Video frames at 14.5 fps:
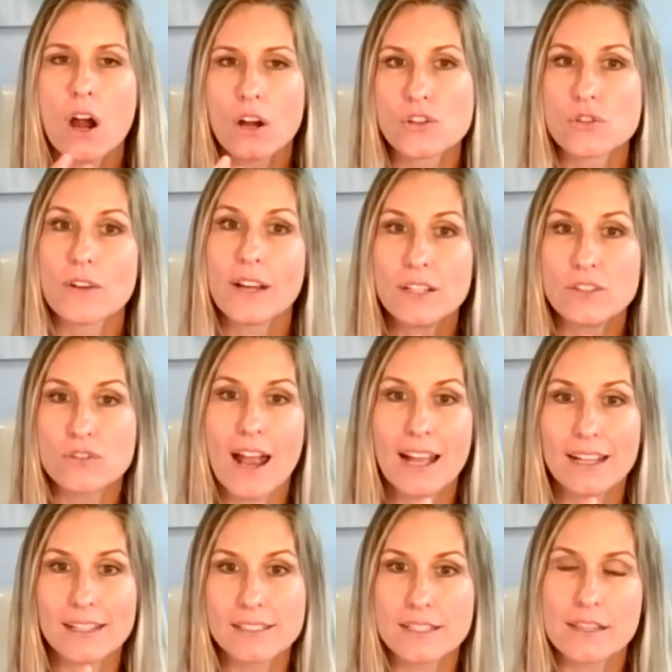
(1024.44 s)
our train
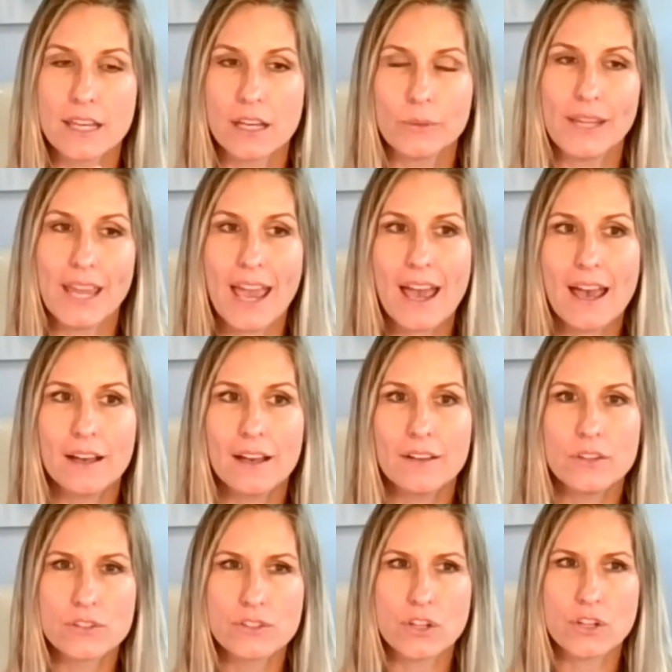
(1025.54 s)
tracks that we
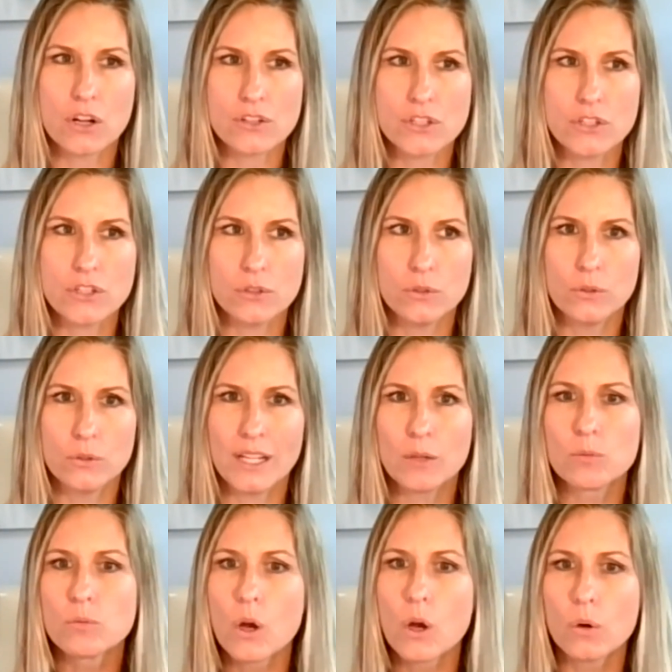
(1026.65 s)
have start to
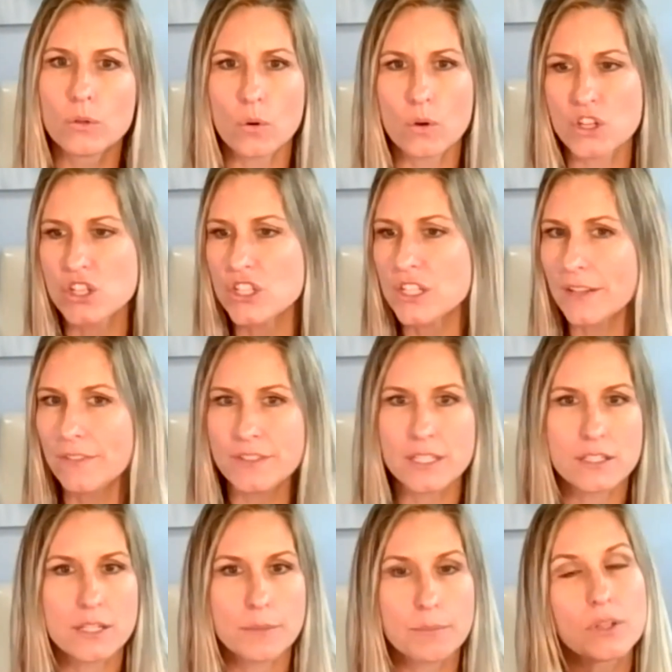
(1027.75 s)
erode or
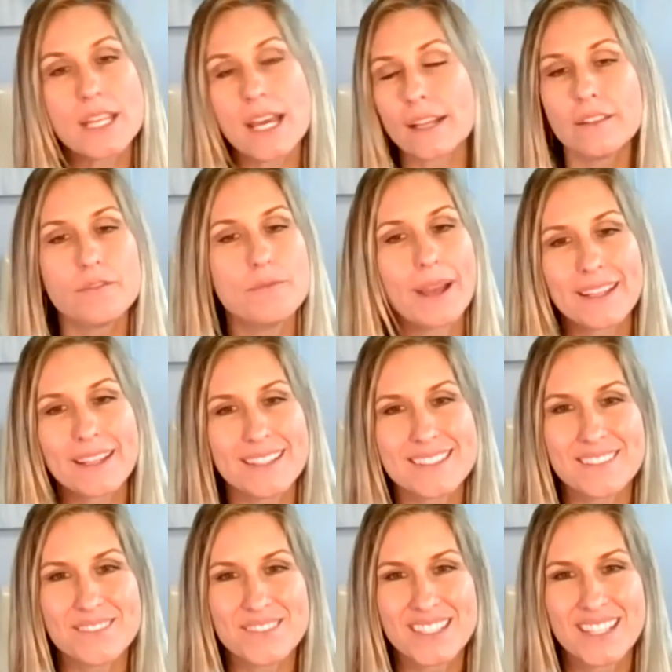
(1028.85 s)
shift to protective
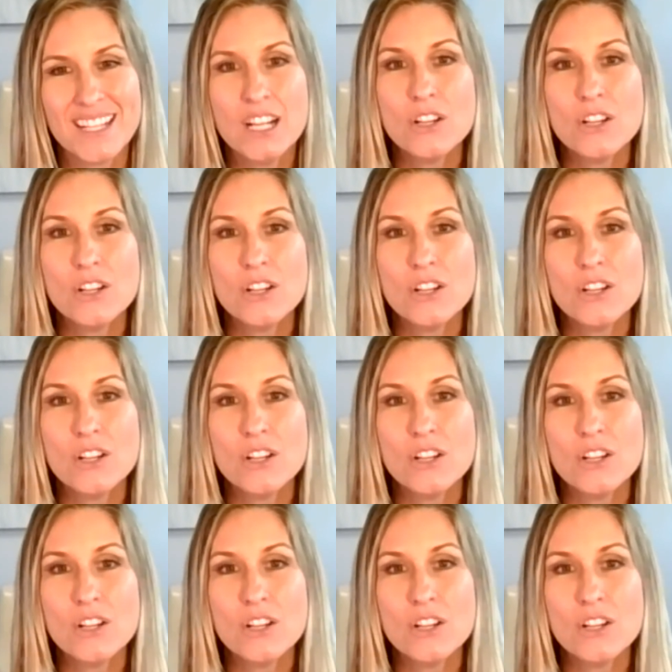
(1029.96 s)
mechanisms.